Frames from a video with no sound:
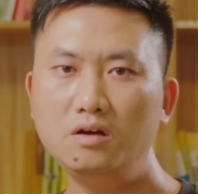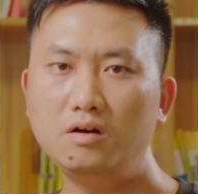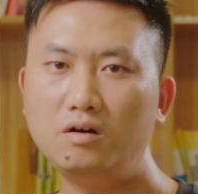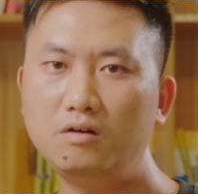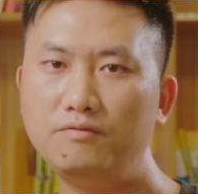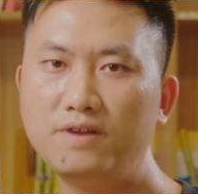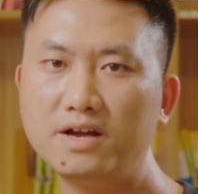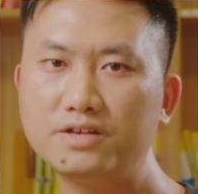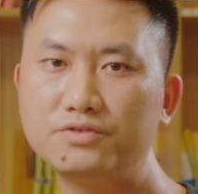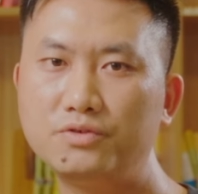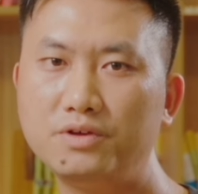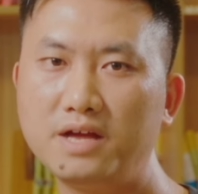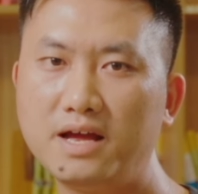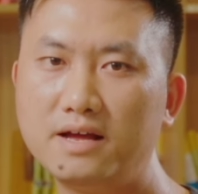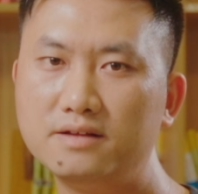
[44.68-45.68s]
Our
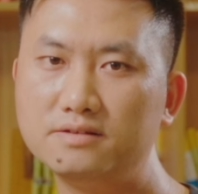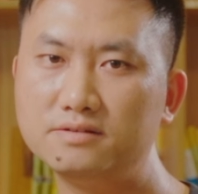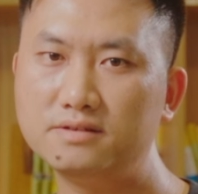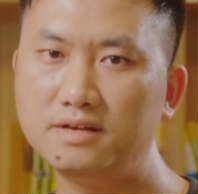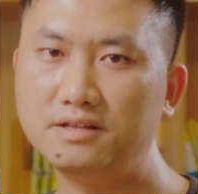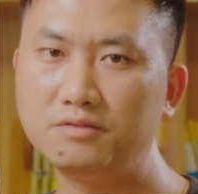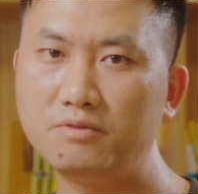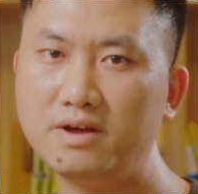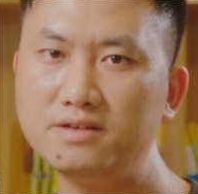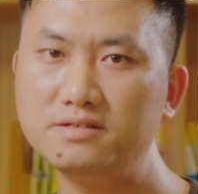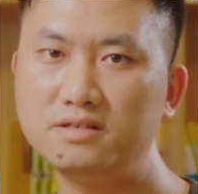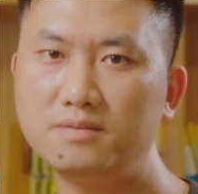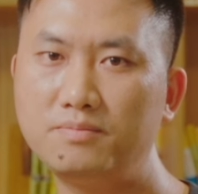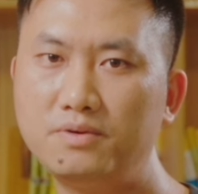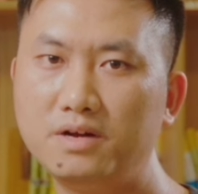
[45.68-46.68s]
factory has
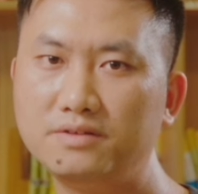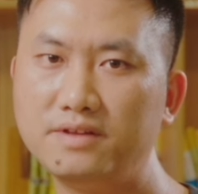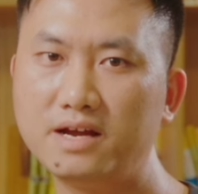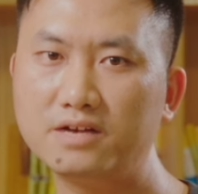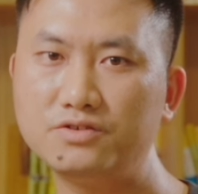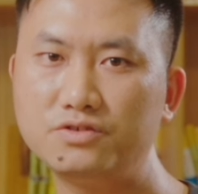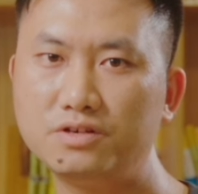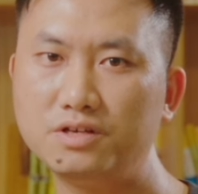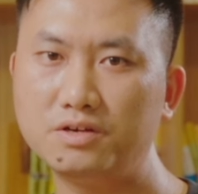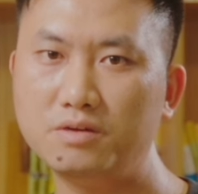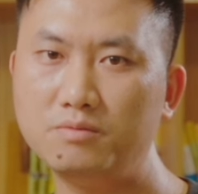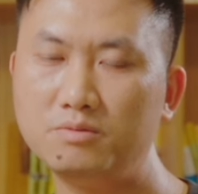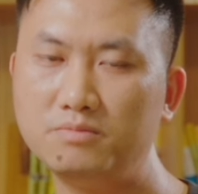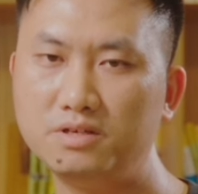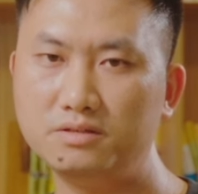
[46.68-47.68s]
advanced production
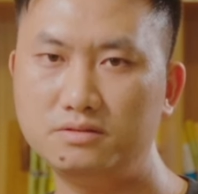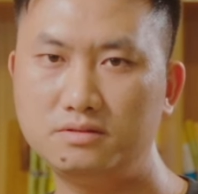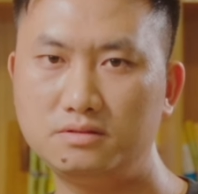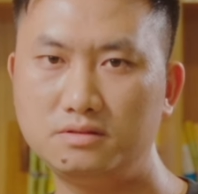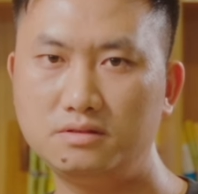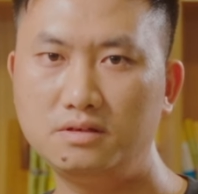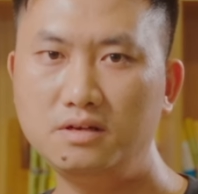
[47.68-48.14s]
equipment,